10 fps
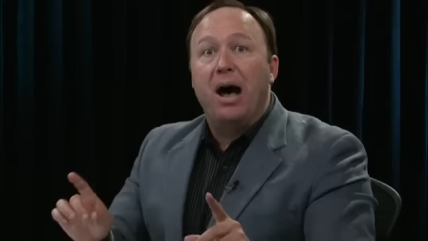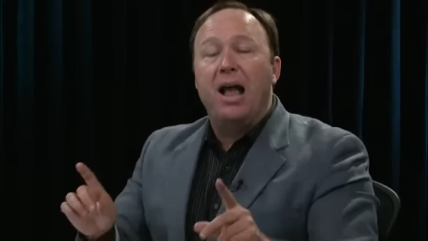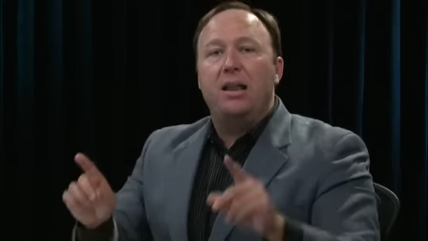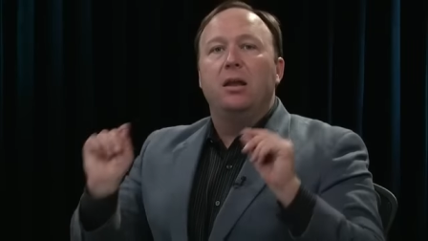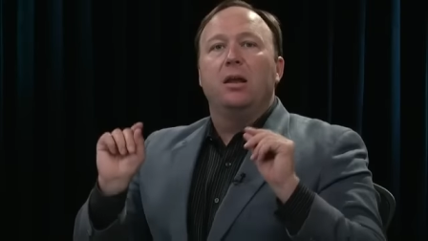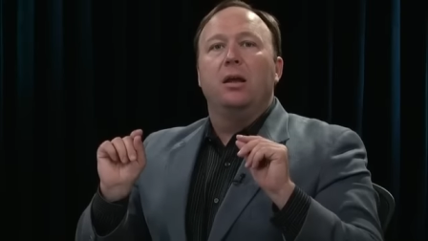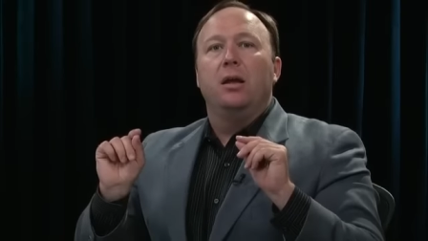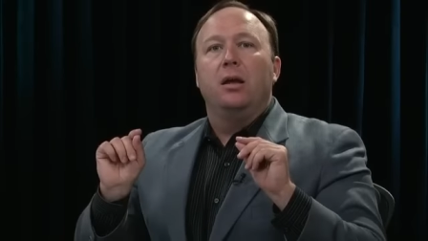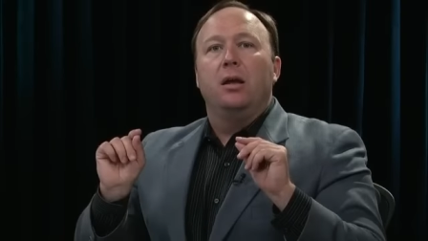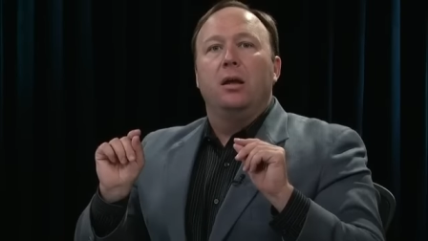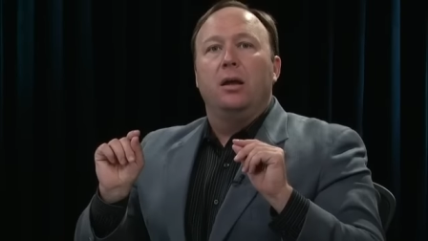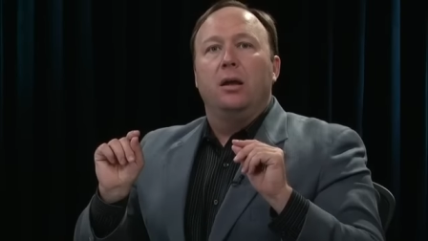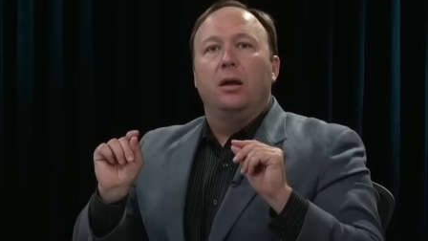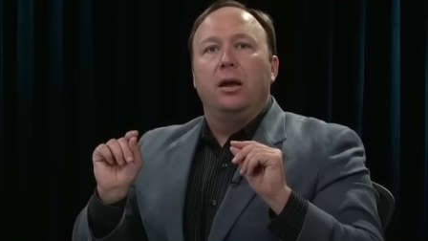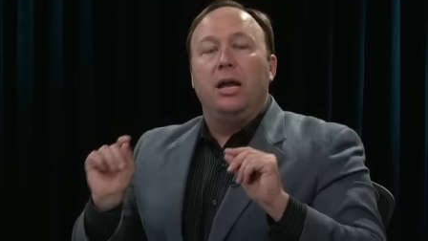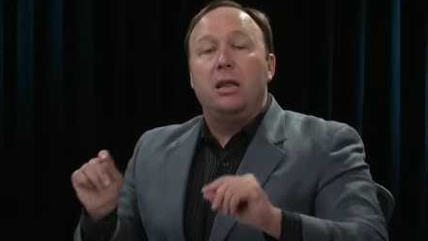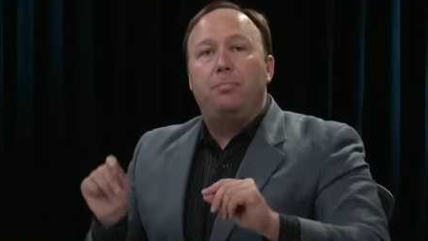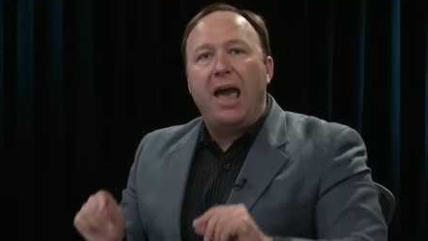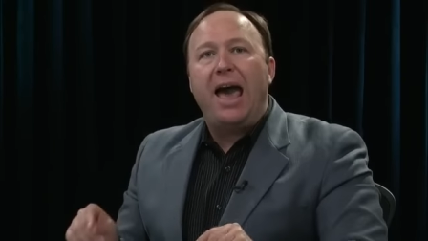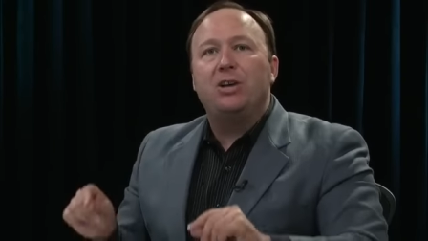but in the
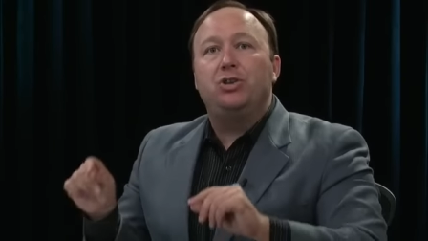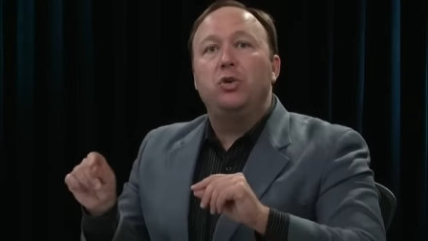past,